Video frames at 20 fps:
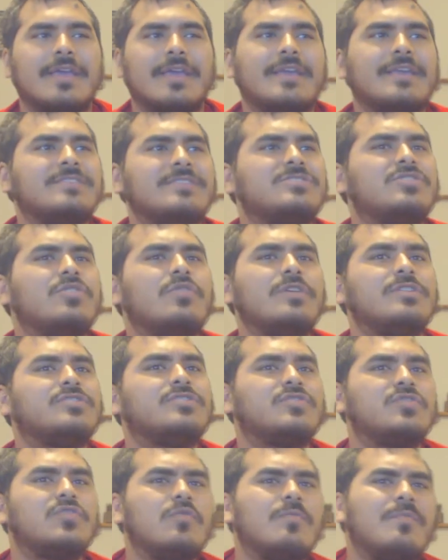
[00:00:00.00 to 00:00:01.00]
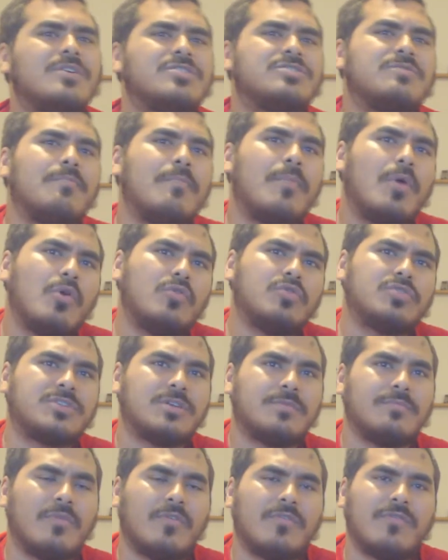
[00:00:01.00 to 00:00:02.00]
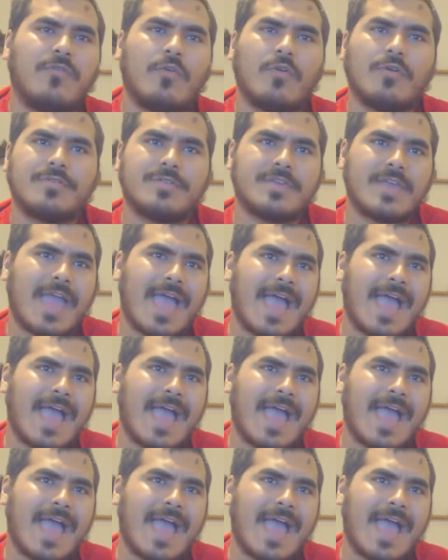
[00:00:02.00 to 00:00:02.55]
He's doing too much motion before the